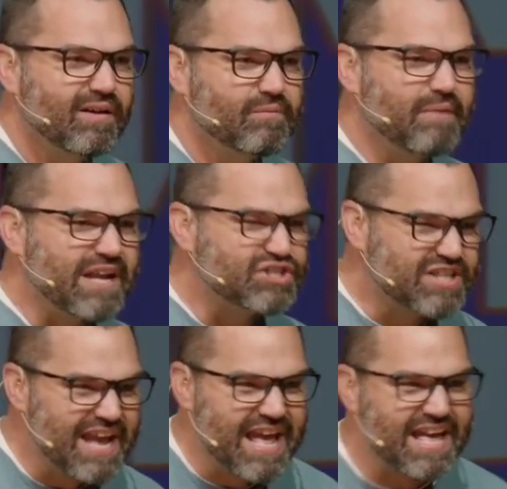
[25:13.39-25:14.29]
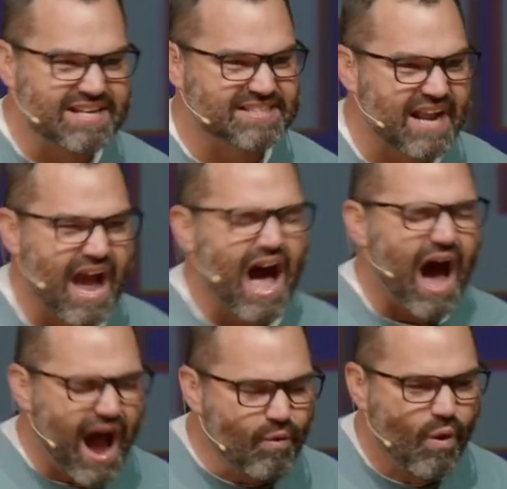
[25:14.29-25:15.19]
Man, she is. Like,
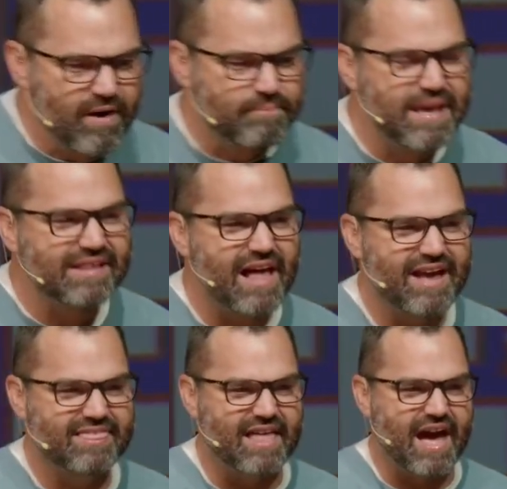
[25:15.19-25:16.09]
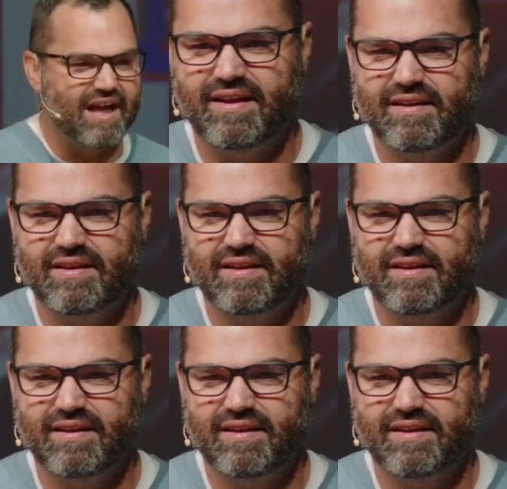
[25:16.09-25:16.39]
I want to be like that.